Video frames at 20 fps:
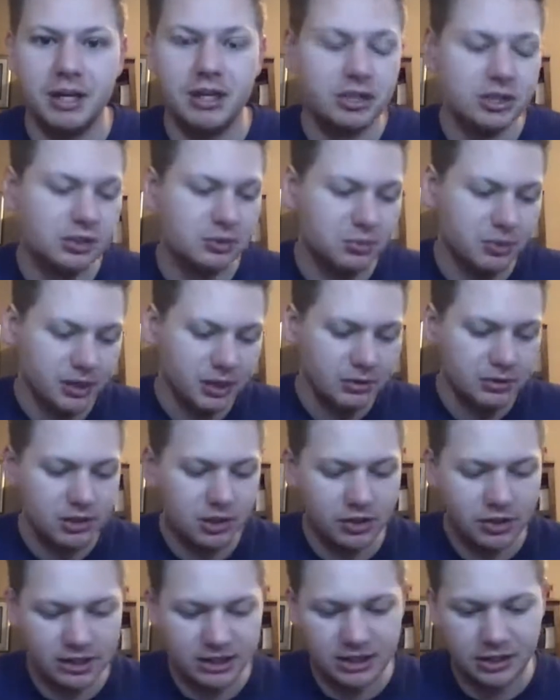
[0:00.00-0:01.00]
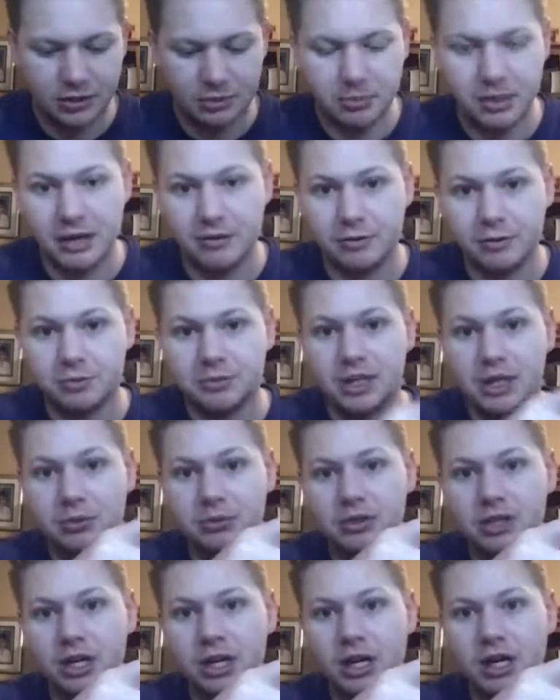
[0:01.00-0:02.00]
Because when I was on these other platforms, I
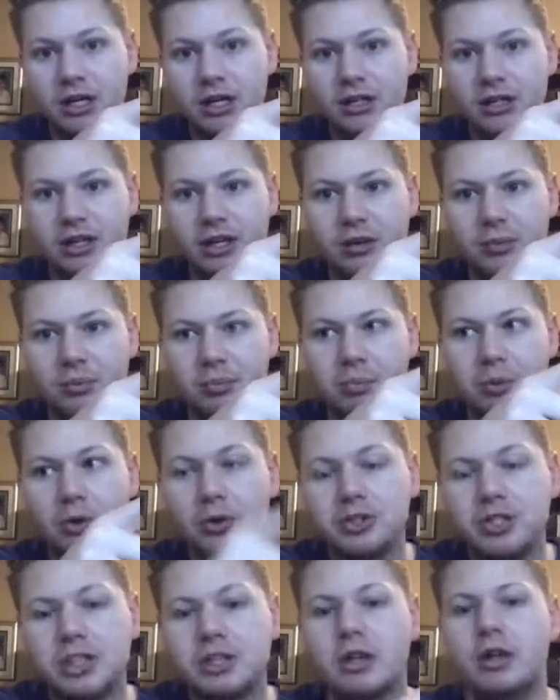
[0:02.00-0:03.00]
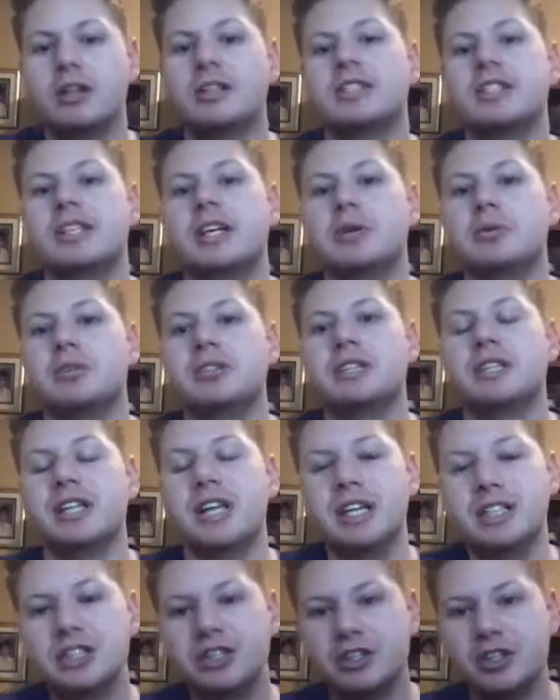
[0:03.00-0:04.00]
was posting content, I was
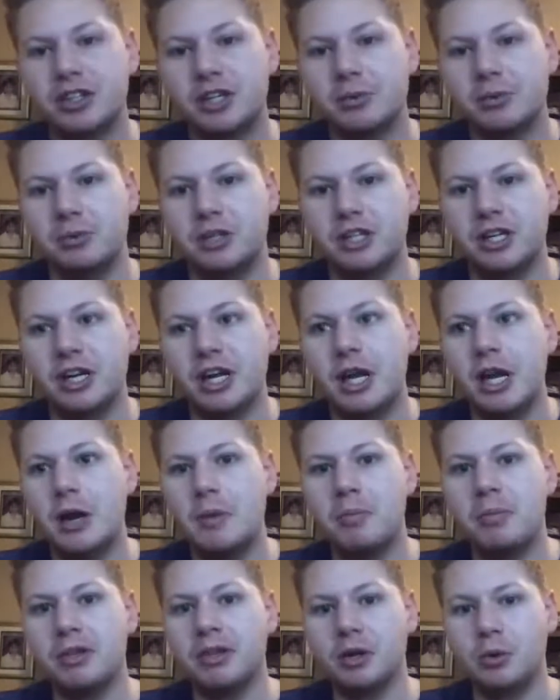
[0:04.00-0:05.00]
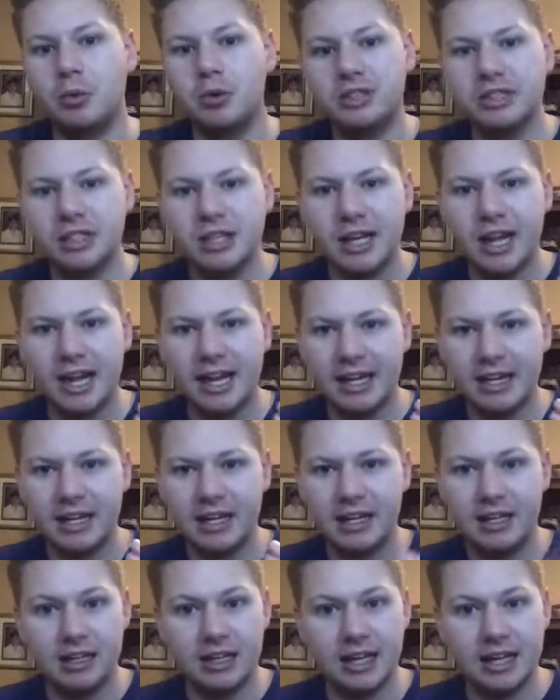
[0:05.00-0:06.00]
engaging in the community, but there wasn't a
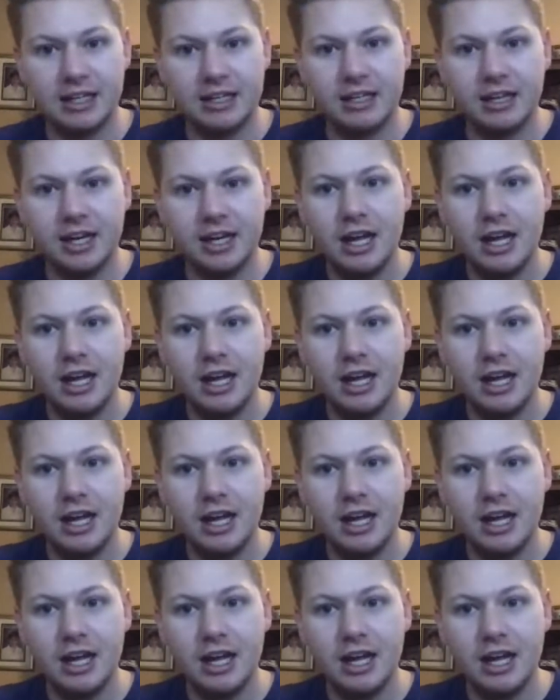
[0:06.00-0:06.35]
click.